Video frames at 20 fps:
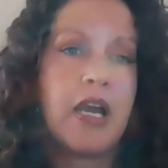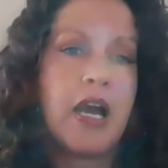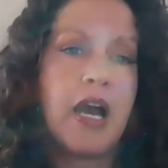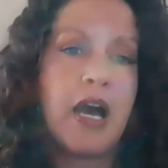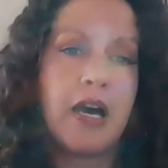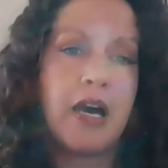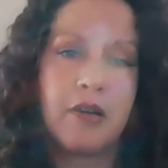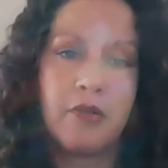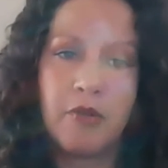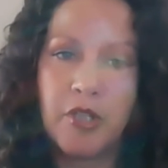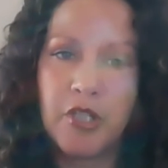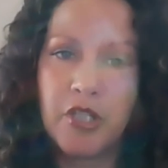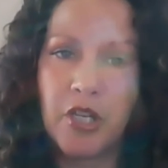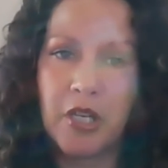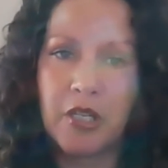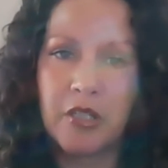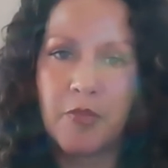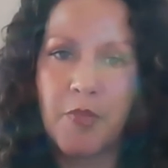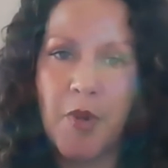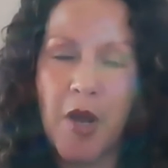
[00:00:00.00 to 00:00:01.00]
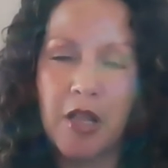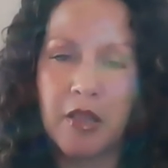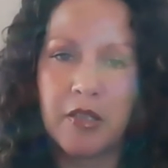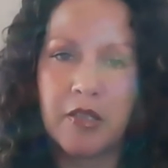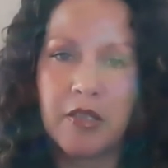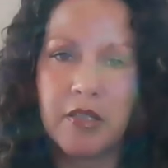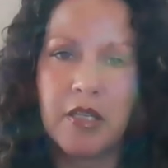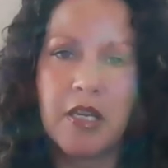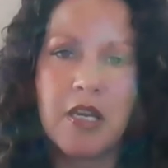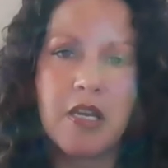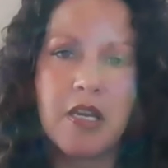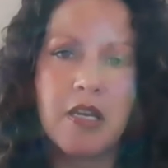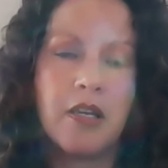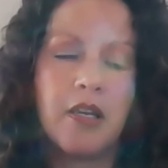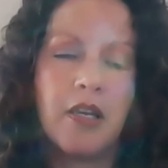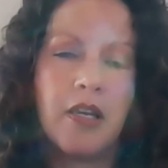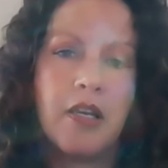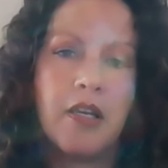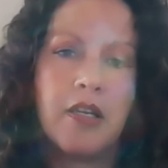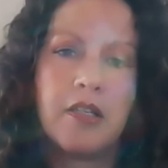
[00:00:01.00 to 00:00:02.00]
How do we change policy
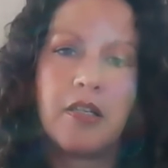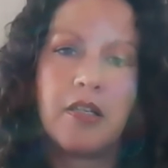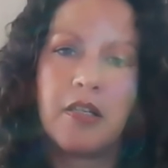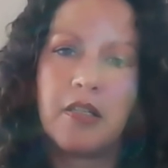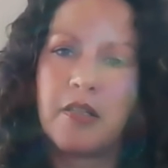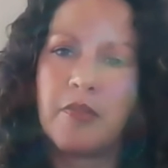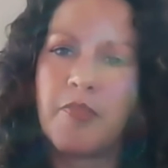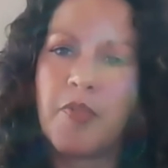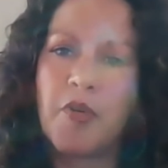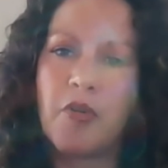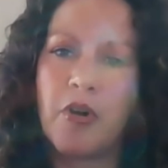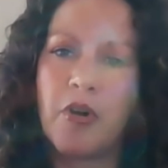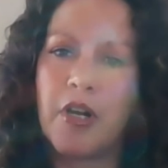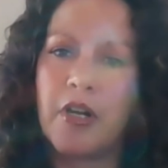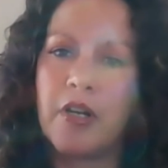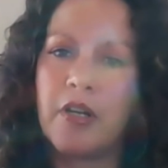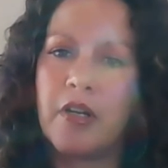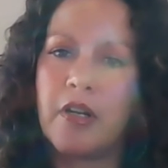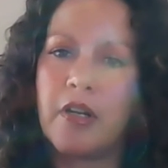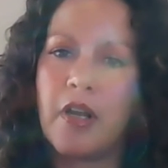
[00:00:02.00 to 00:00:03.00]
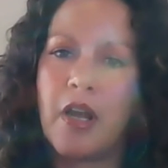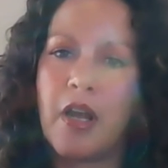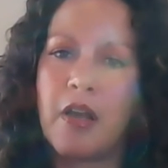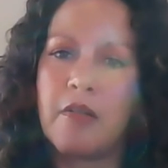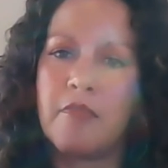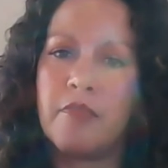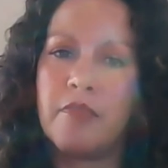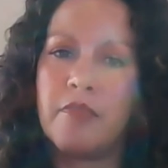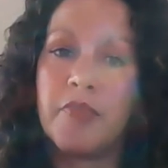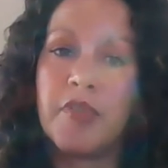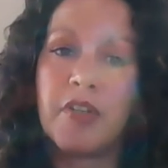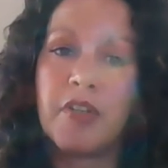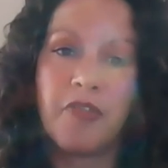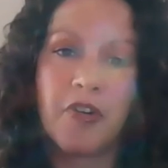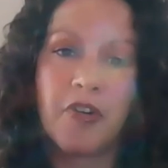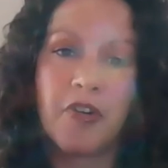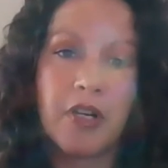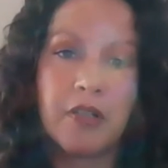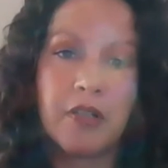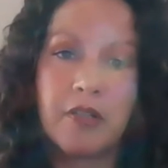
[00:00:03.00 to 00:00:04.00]
to support
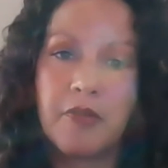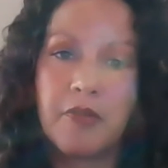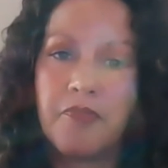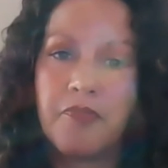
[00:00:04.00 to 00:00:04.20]
different